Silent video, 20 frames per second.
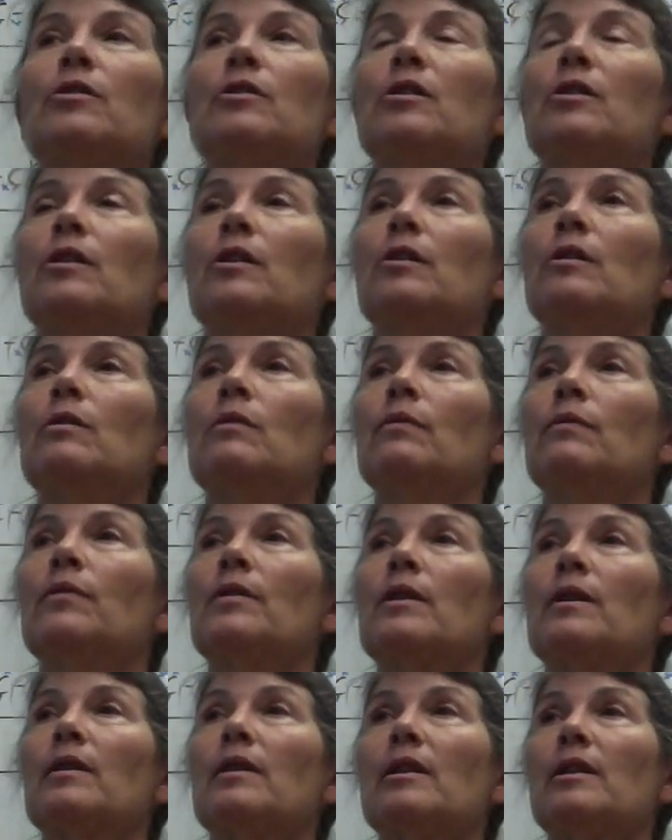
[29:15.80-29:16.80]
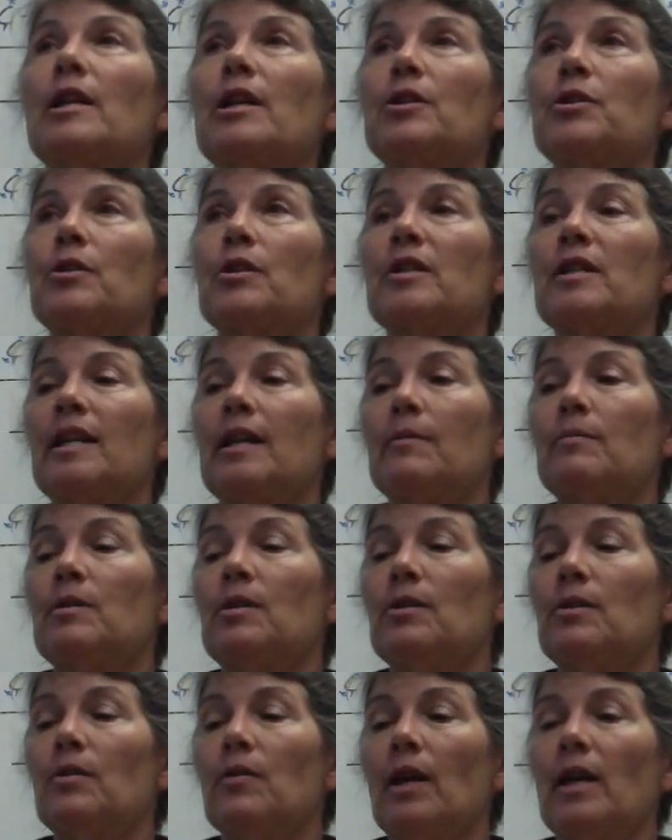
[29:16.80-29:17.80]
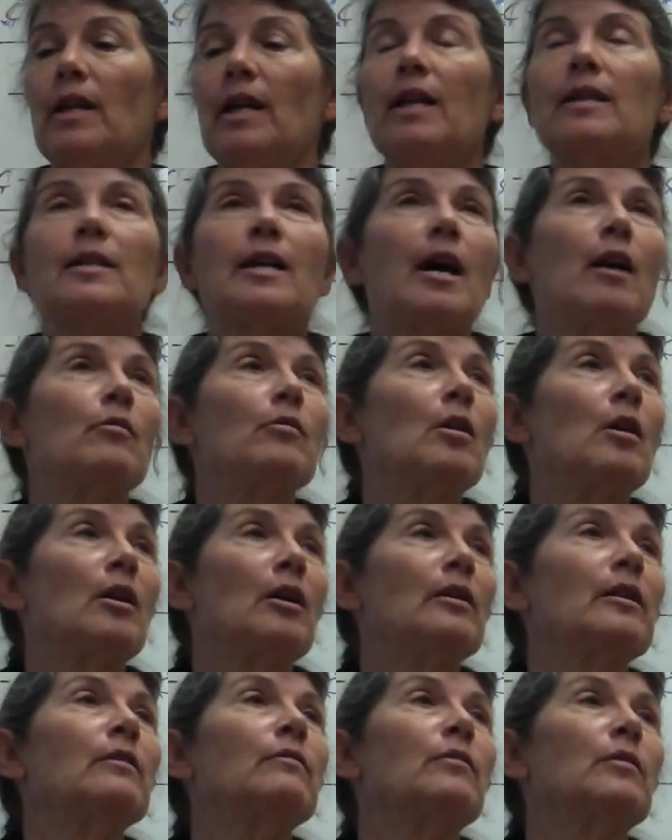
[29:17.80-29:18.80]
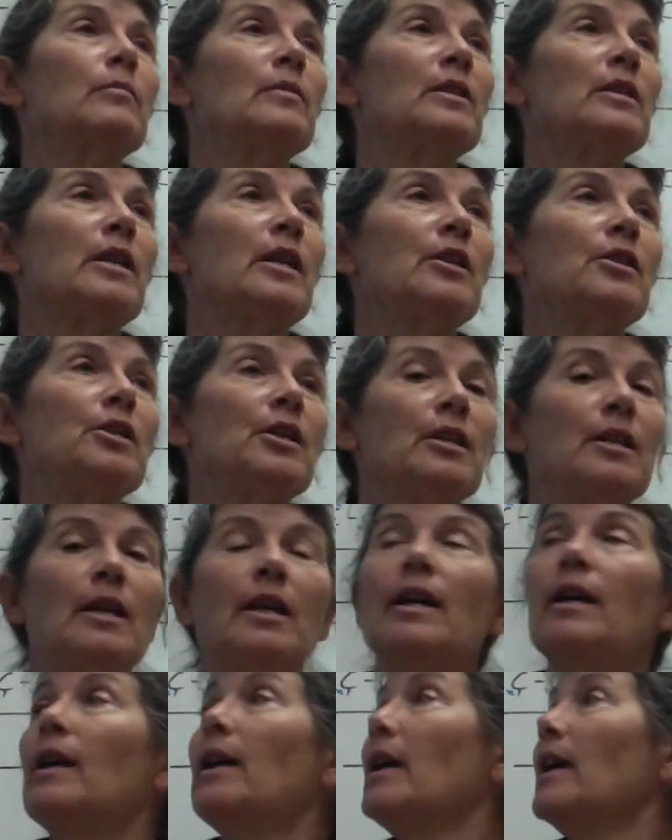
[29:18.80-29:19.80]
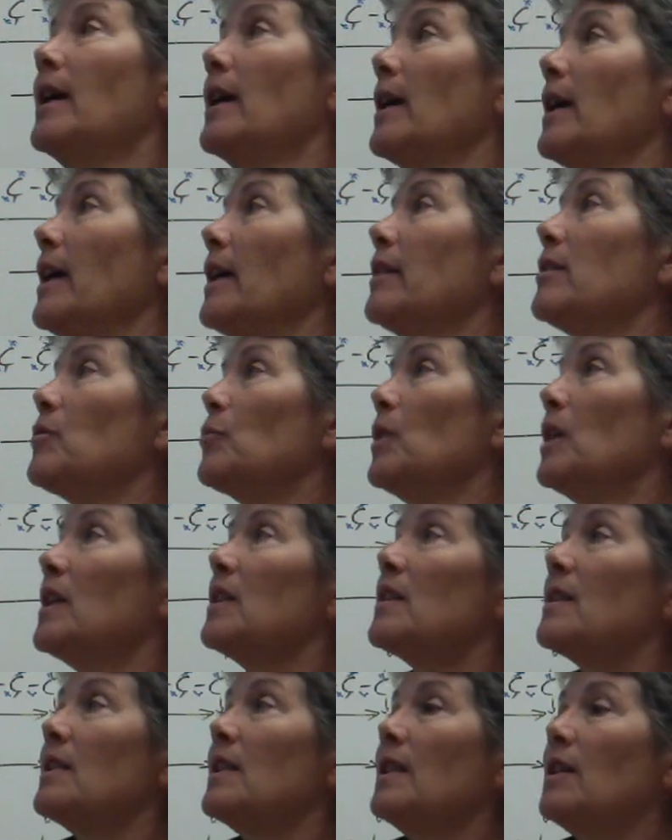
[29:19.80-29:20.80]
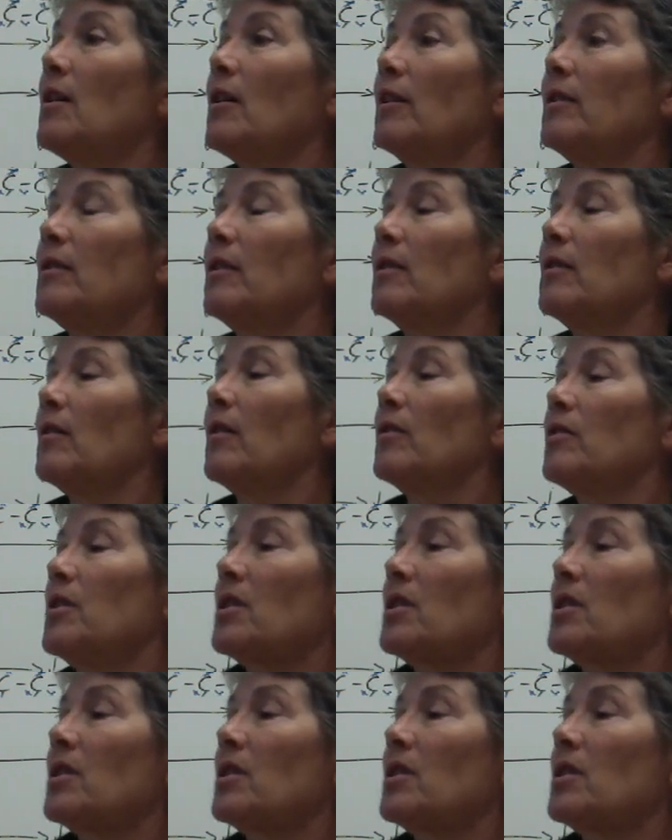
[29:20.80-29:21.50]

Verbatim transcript: you to know for the lecture exam too, and that's alcoholic fermentation. And as we can see on our, our